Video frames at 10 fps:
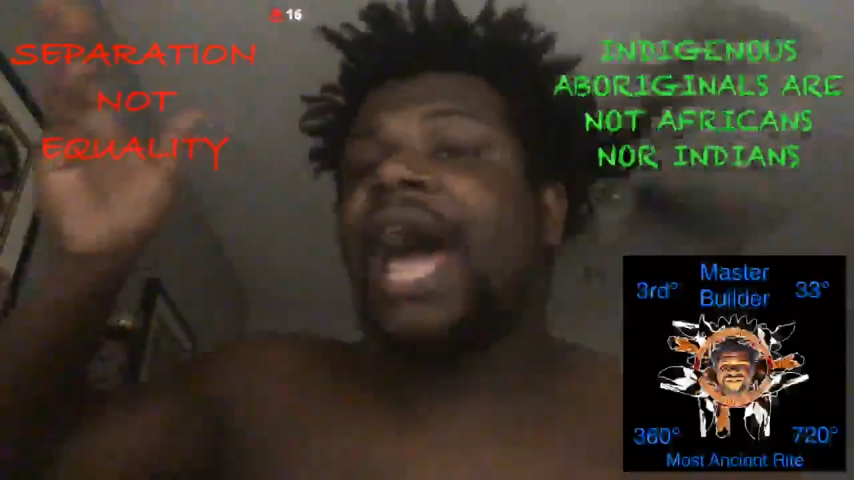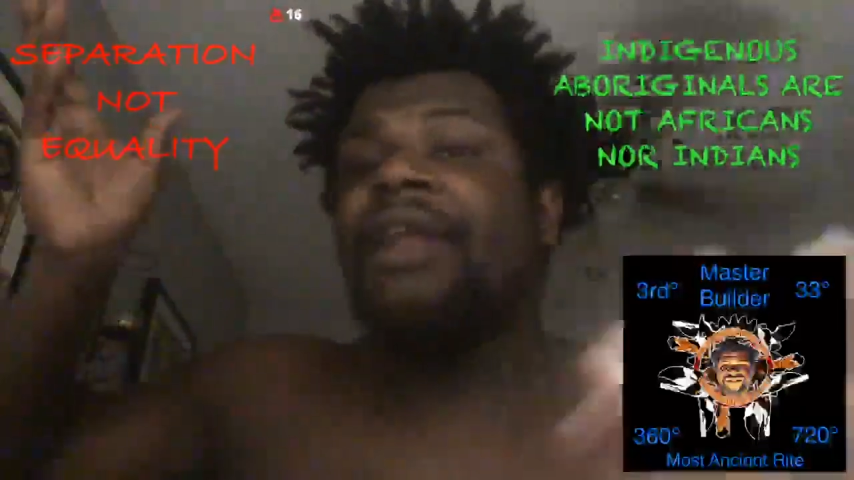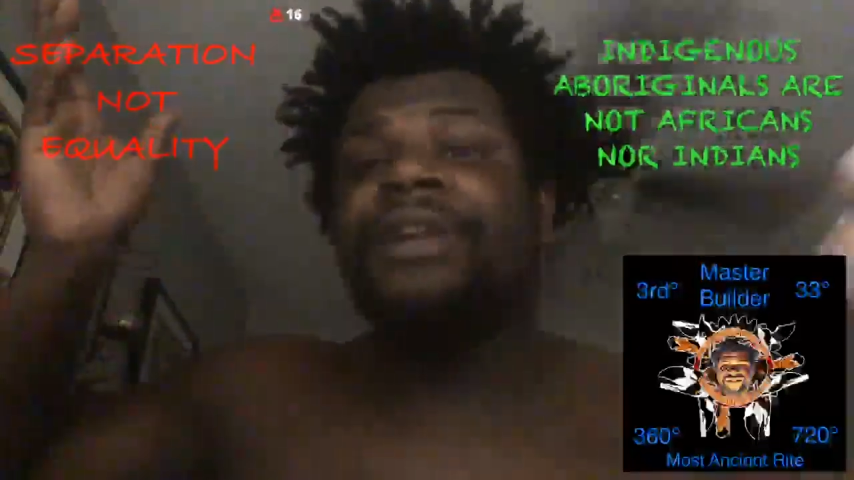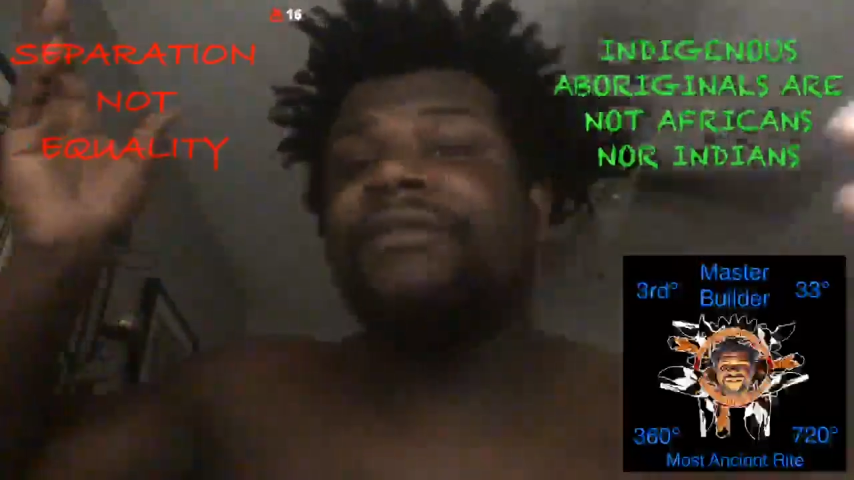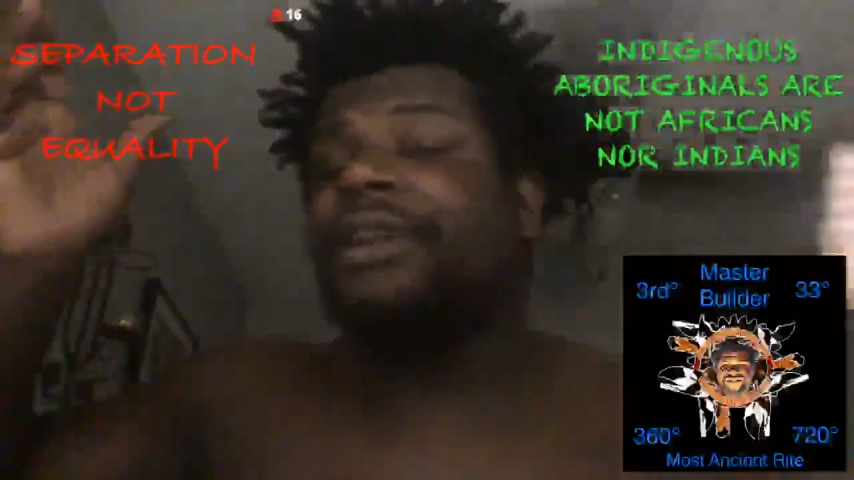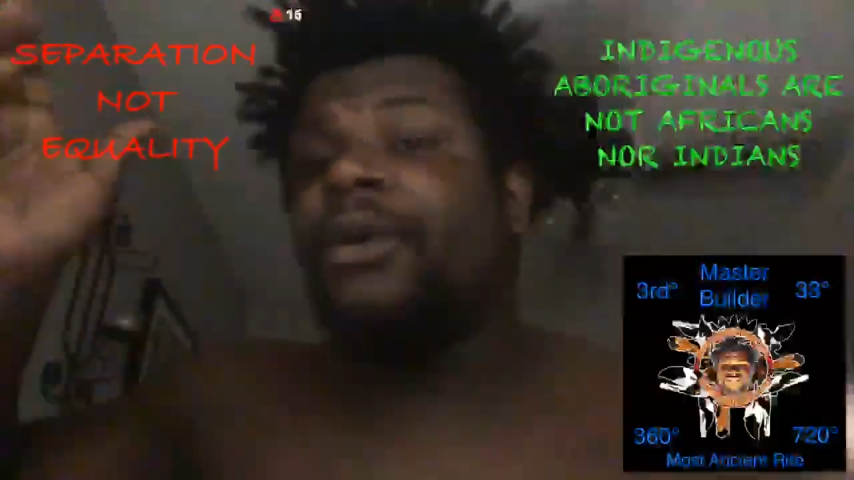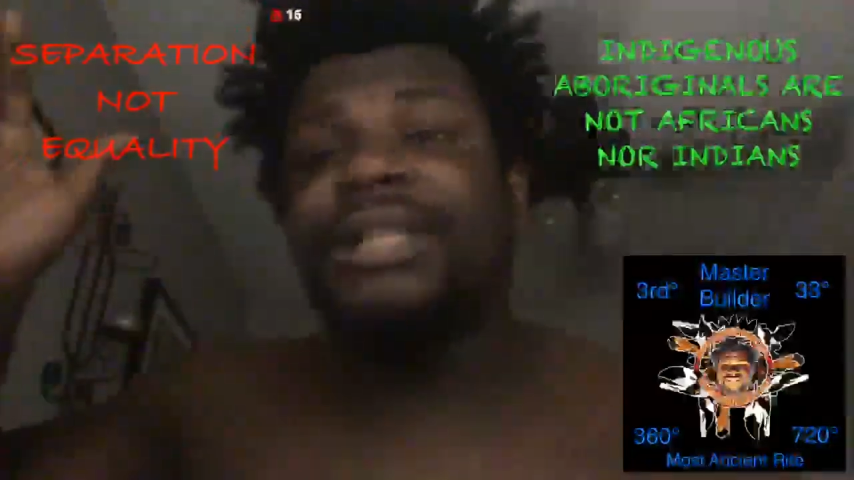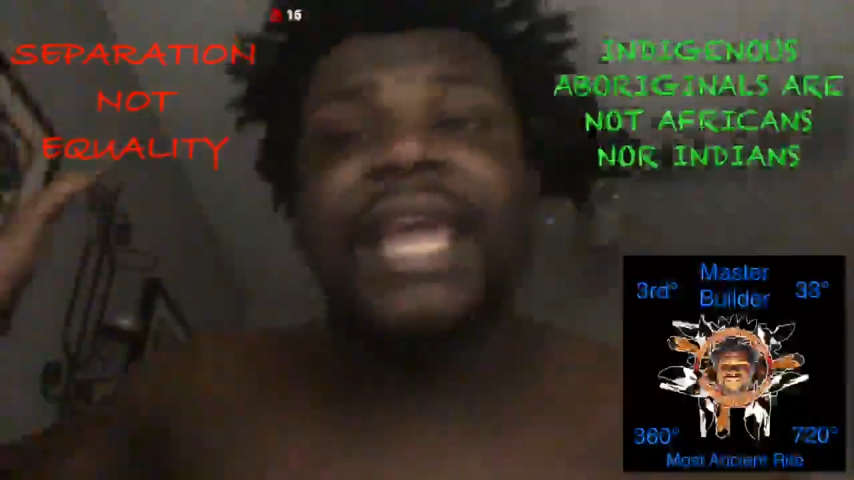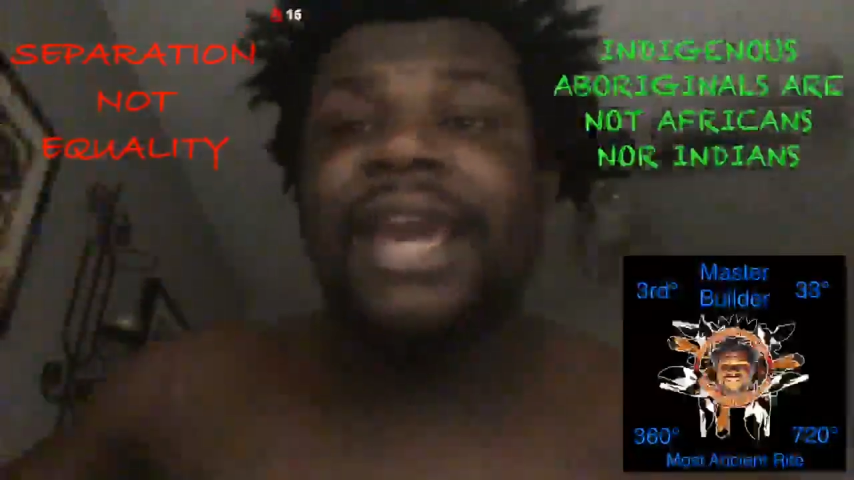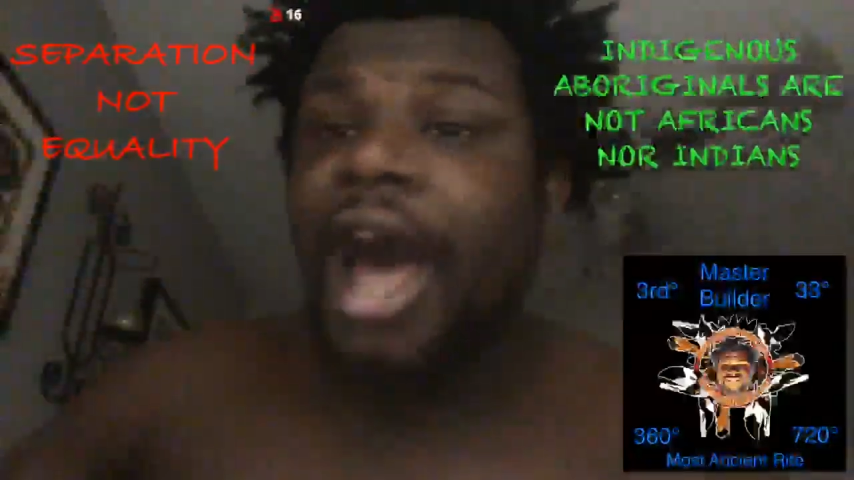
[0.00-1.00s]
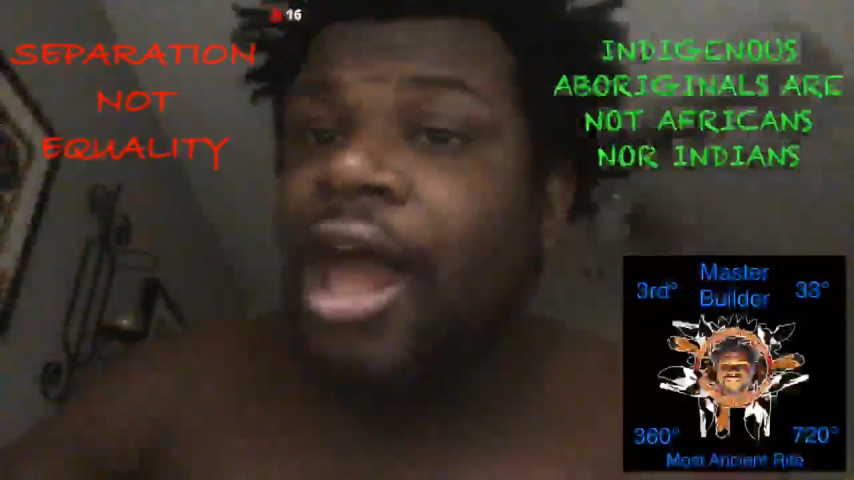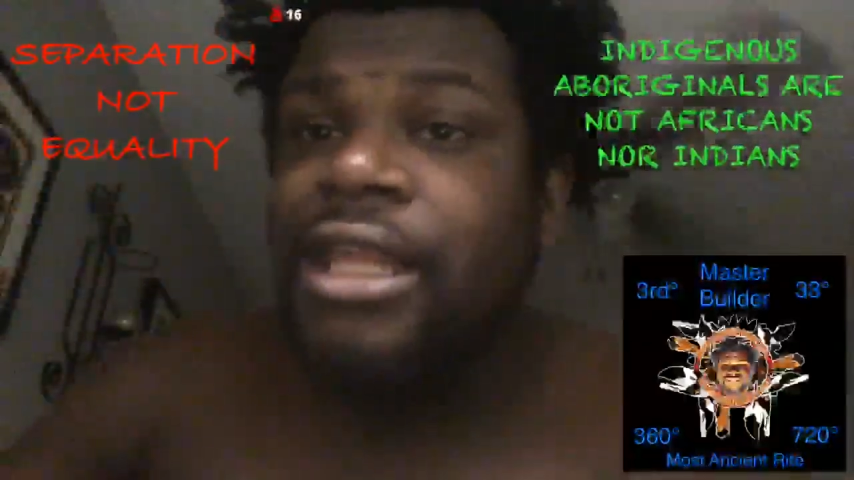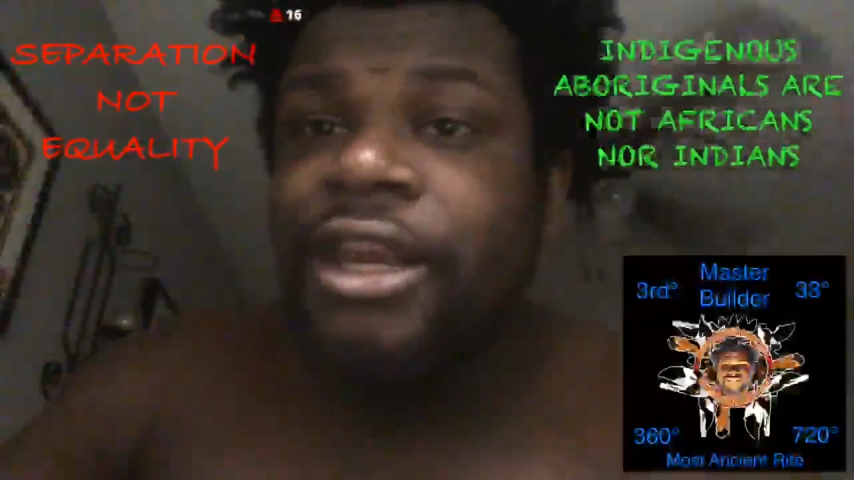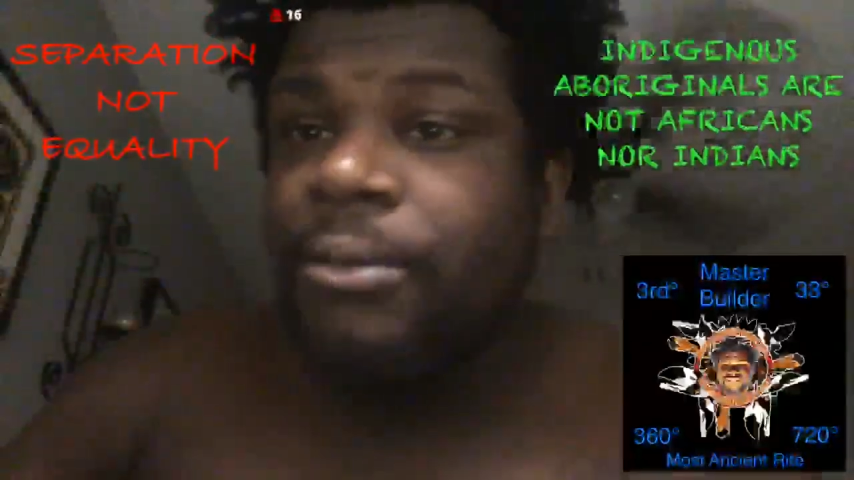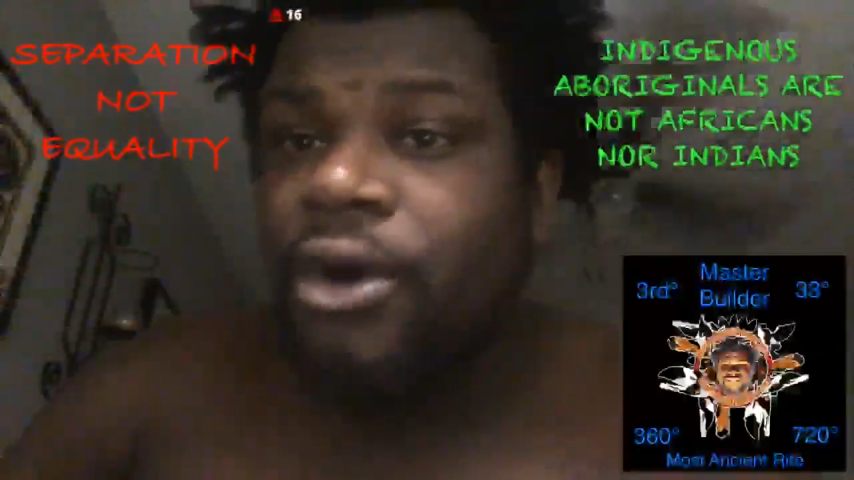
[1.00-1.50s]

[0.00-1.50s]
i don't even know what they call it no